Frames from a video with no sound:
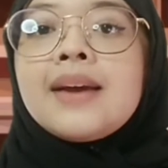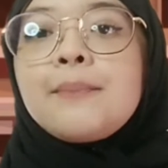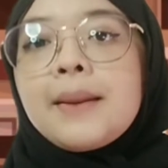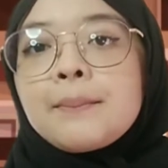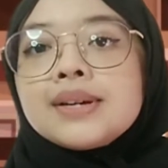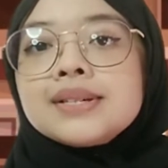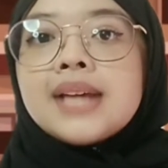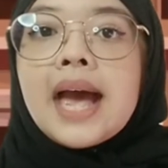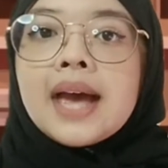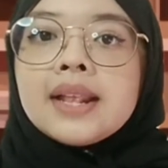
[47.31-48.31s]
members
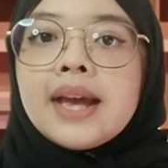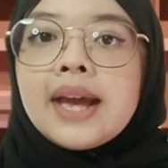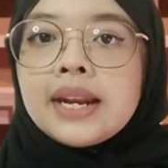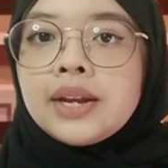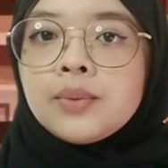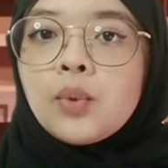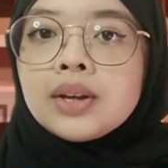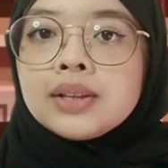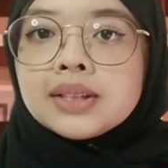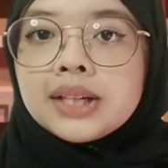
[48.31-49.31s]
at any
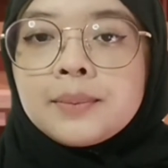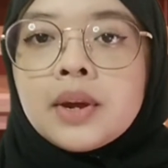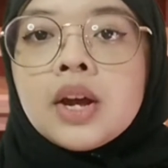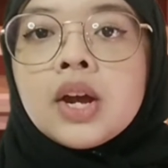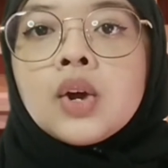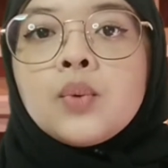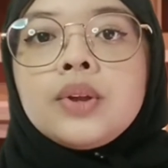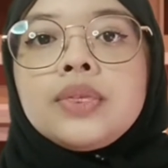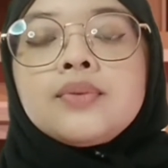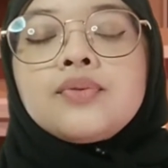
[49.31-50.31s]
one time,
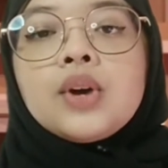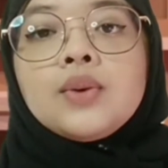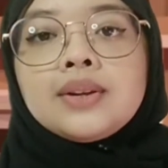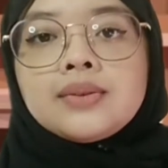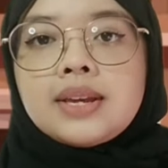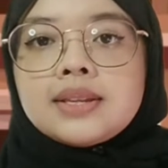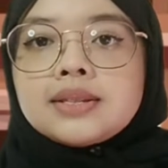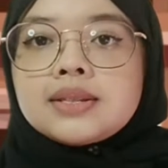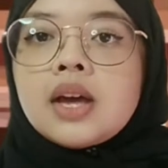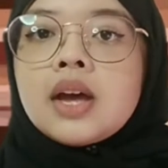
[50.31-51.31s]
with the following rates.
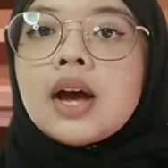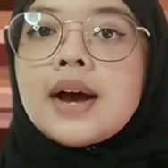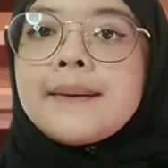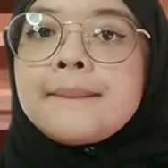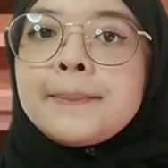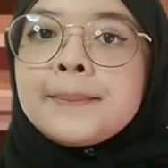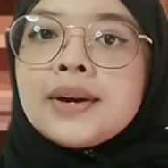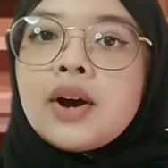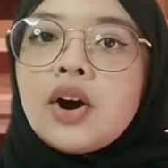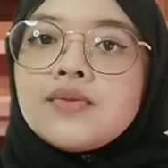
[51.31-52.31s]
A
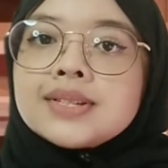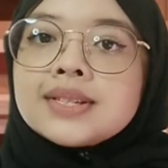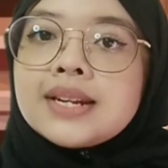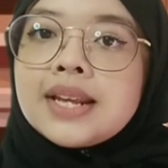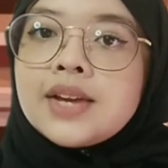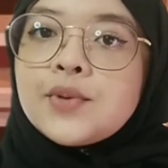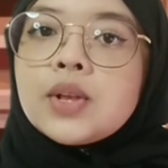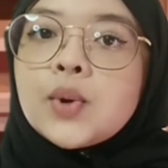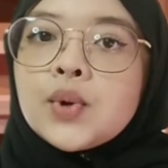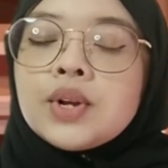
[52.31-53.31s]
member of the Senate
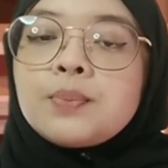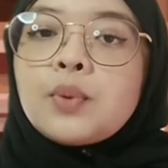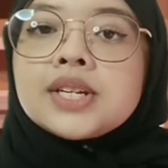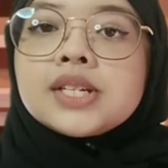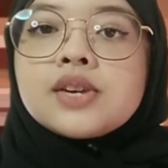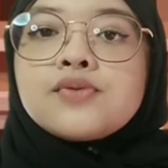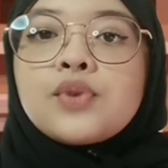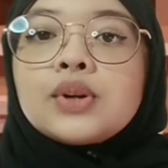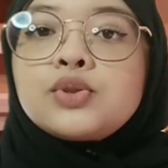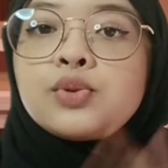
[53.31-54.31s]
will hold position
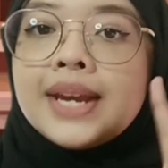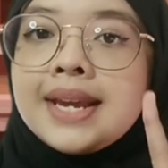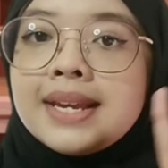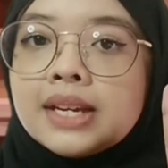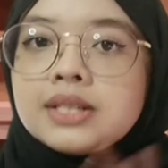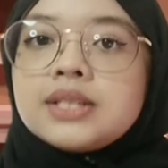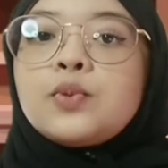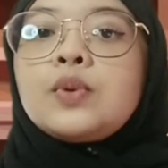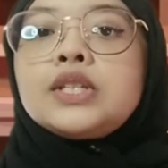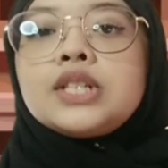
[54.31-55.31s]
for 3 years,
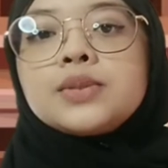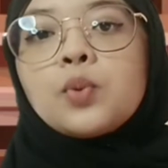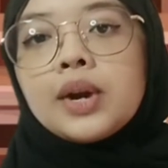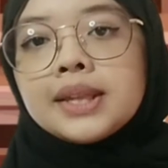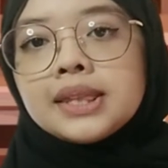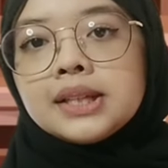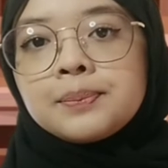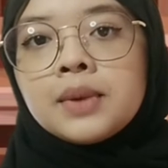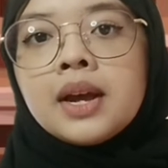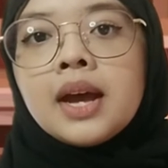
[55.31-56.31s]
which is one
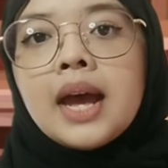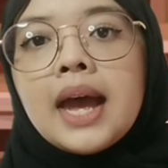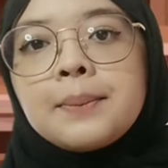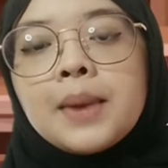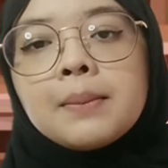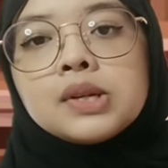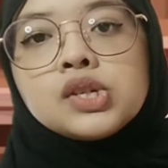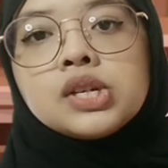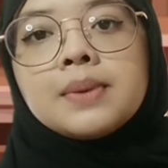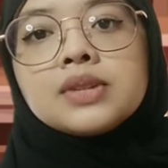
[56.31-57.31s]
term, and
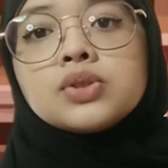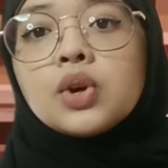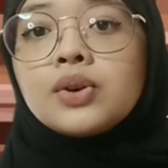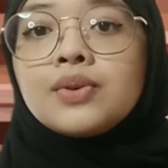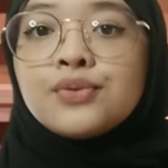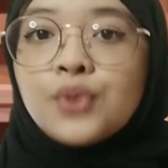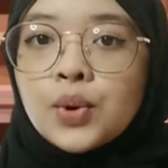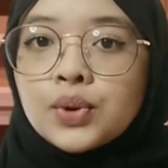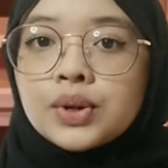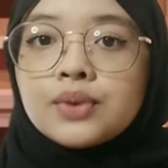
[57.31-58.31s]
membership is not
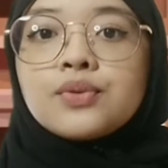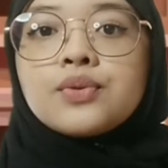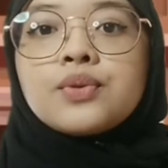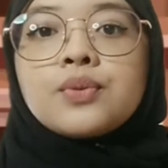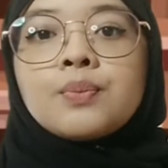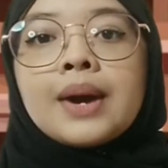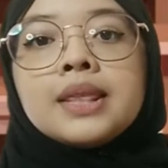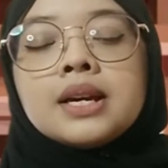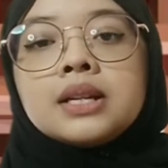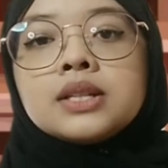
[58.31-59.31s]
revoked by
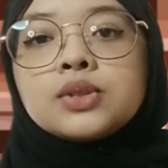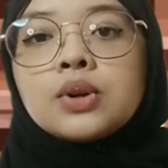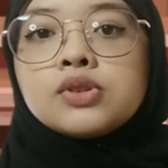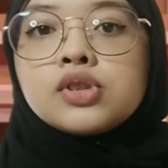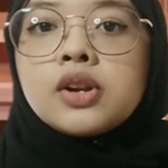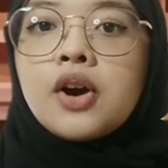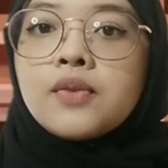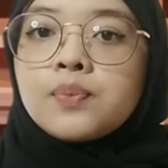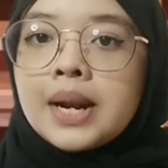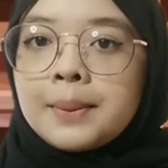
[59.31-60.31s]
the dissolution
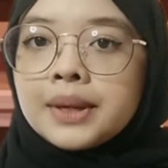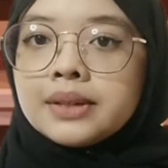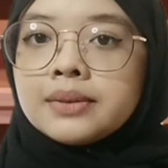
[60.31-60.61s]
of Parliament.